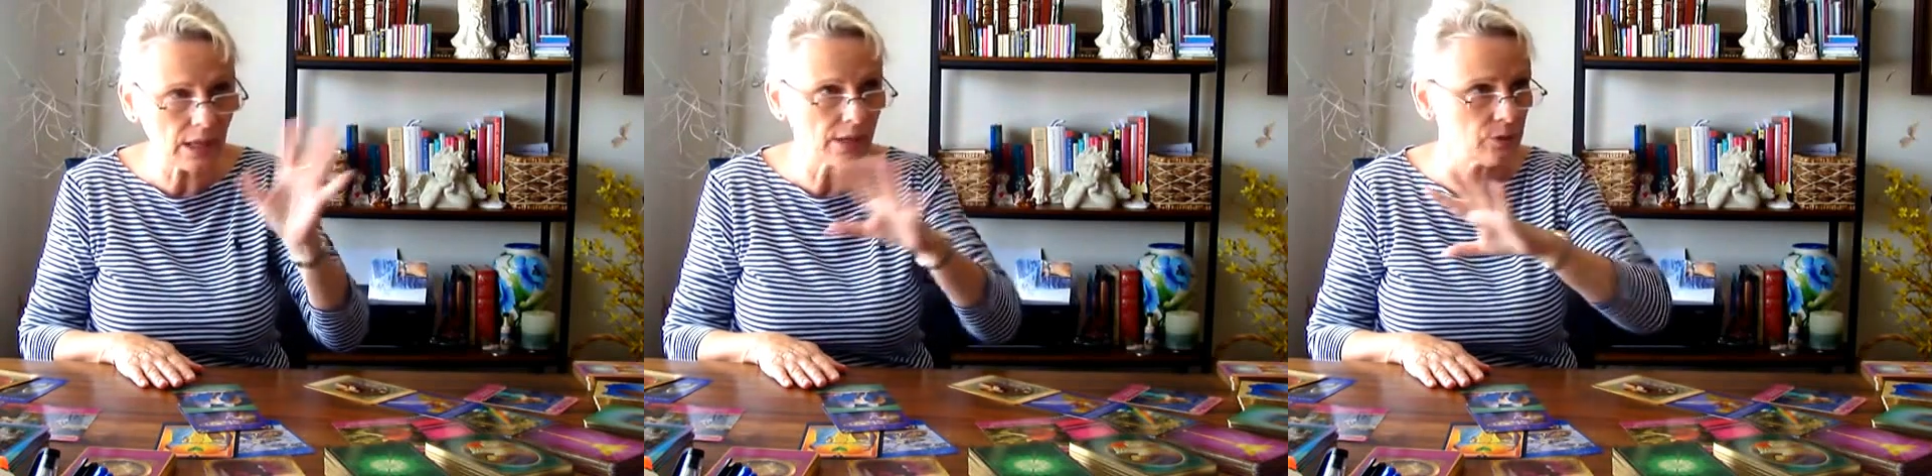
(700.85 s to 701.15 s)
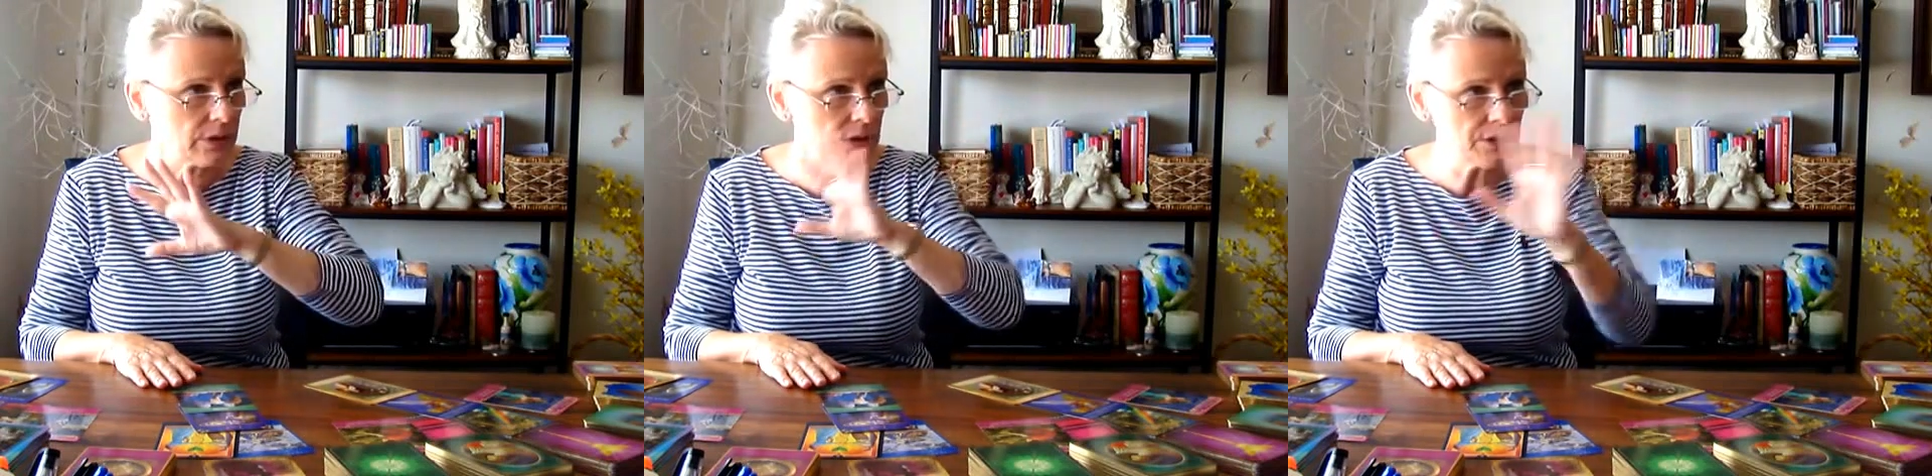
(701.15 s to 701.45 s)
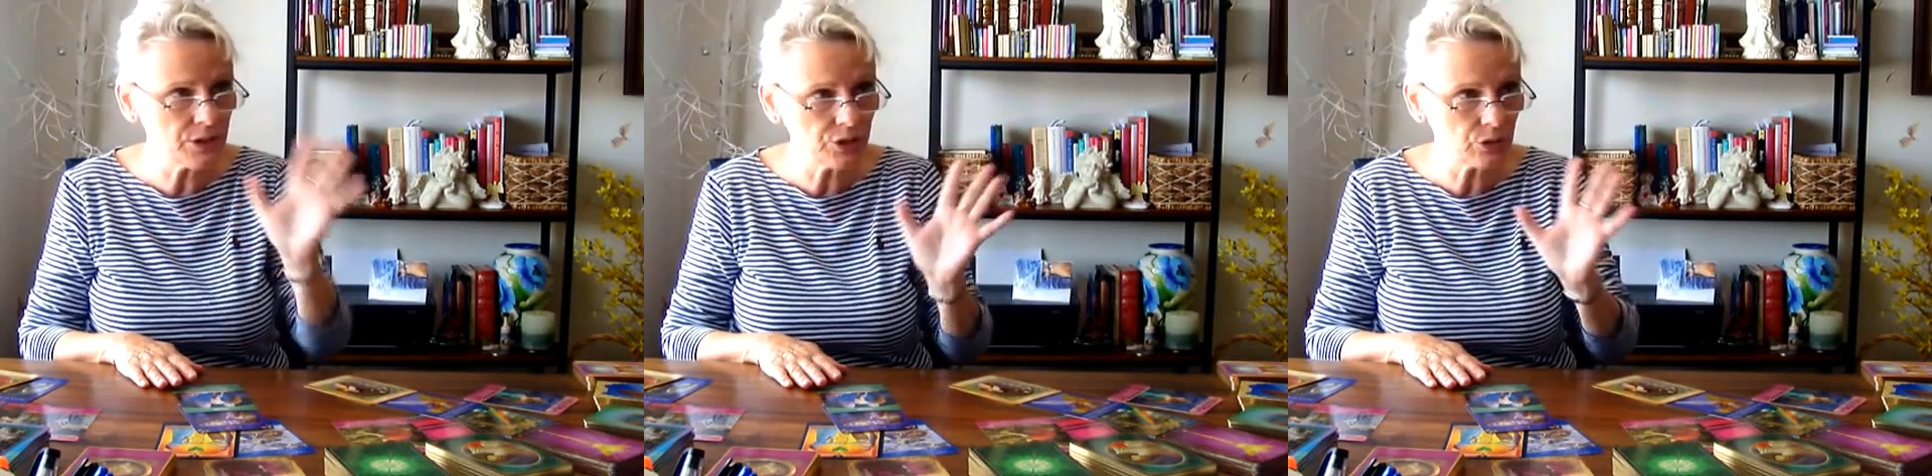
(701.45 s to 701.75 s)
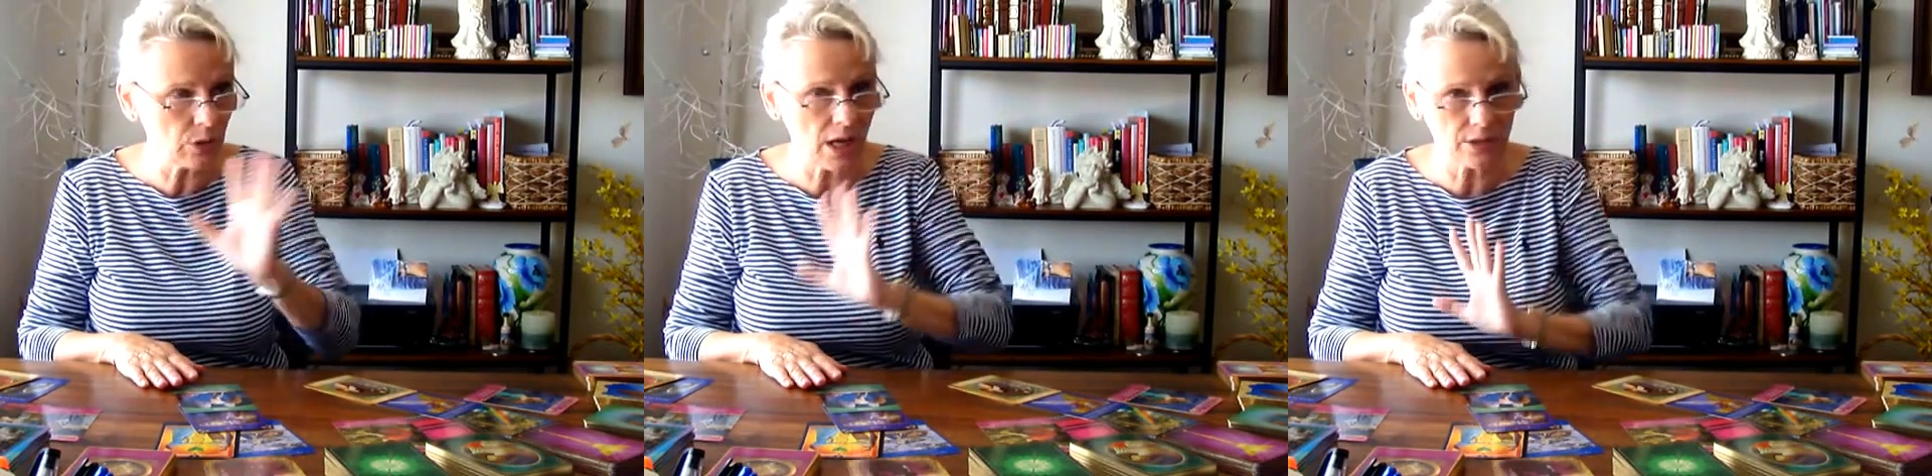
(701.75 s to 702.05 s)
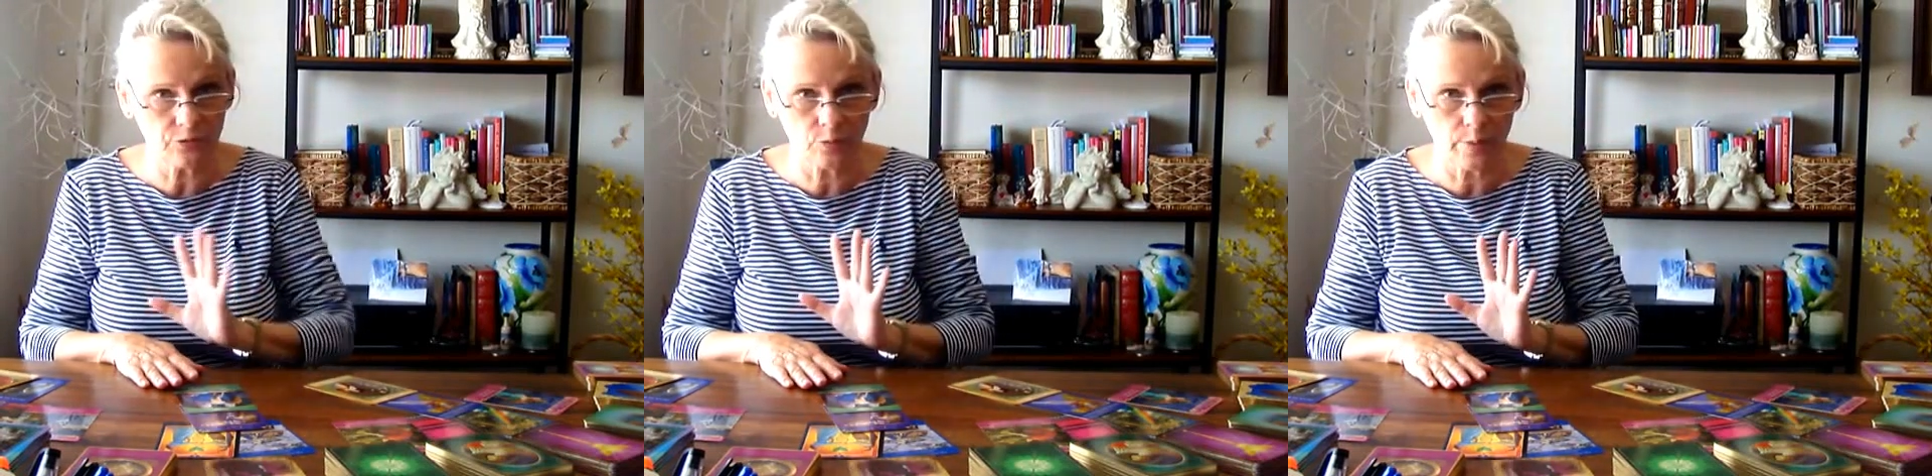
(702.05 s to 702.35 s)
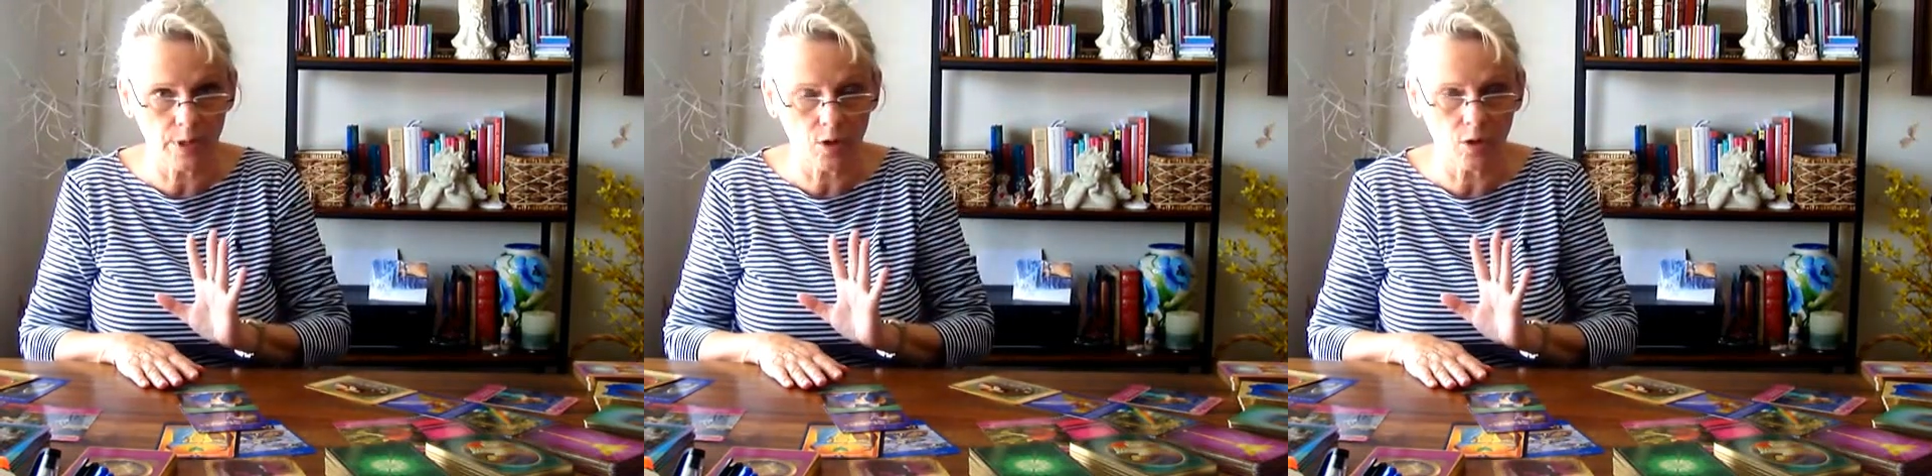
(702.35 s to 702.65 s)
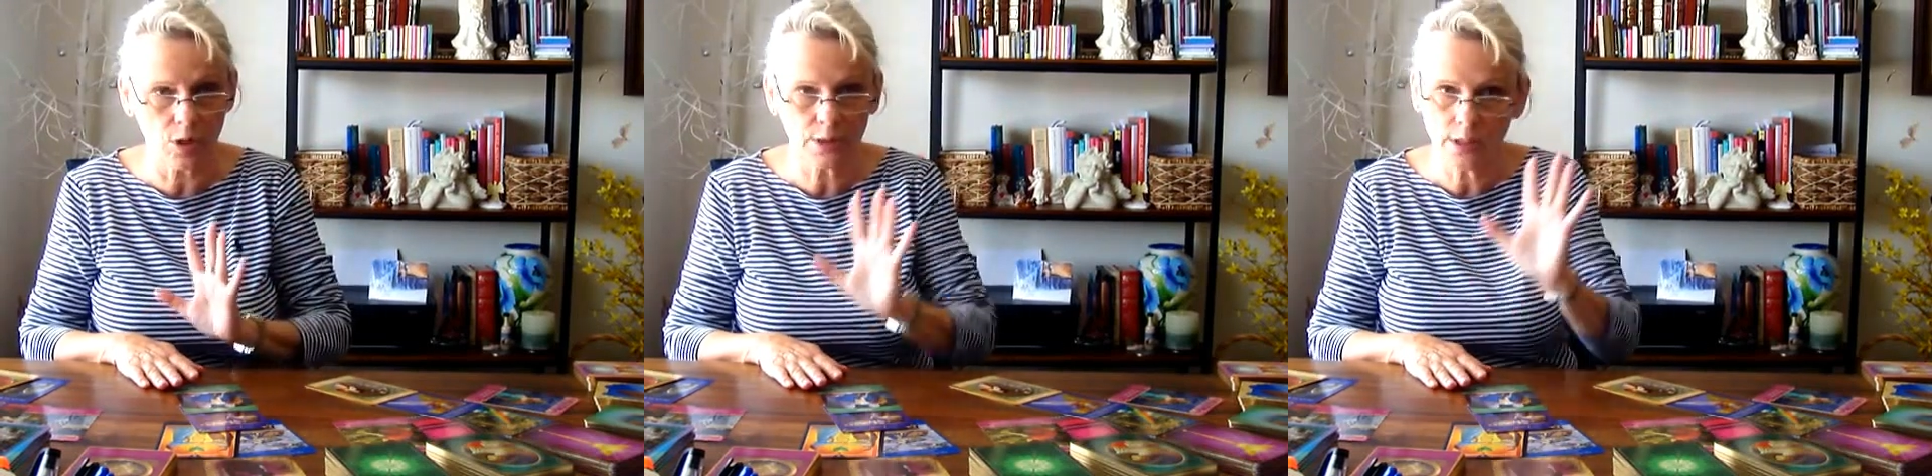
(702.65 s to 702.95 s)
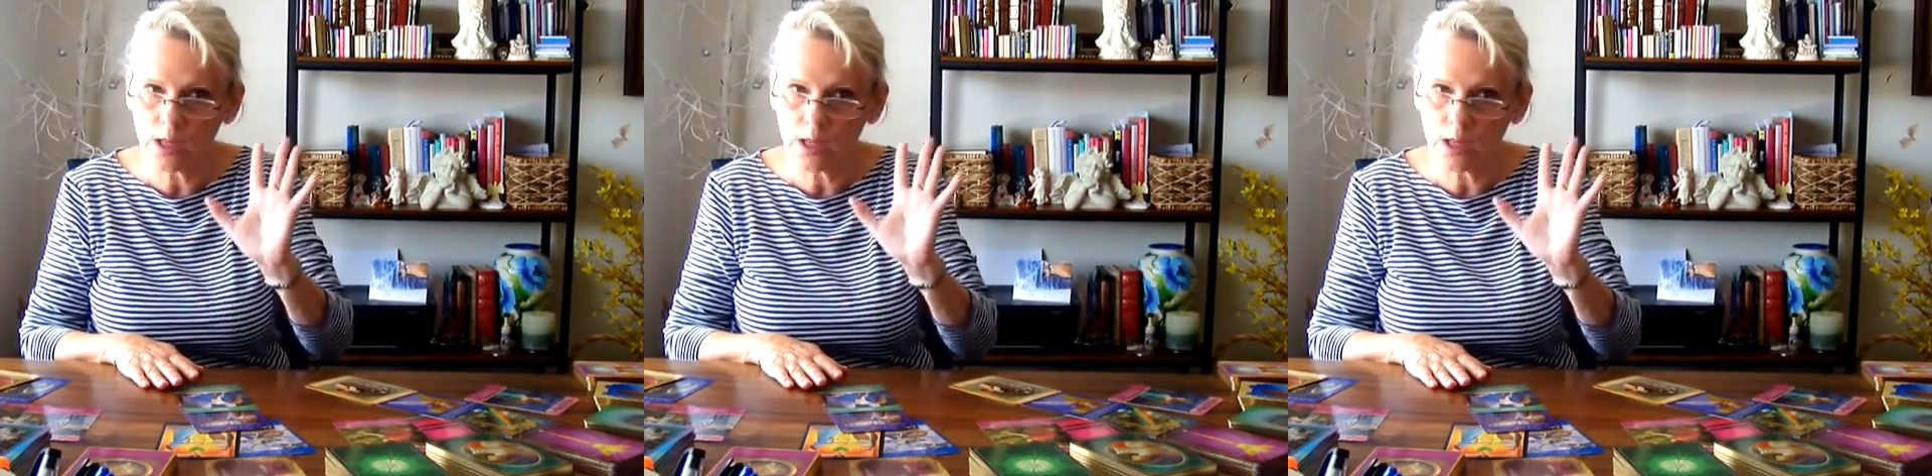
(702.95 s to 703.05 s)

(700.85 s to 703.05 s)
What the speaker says: I really need to act from my heart,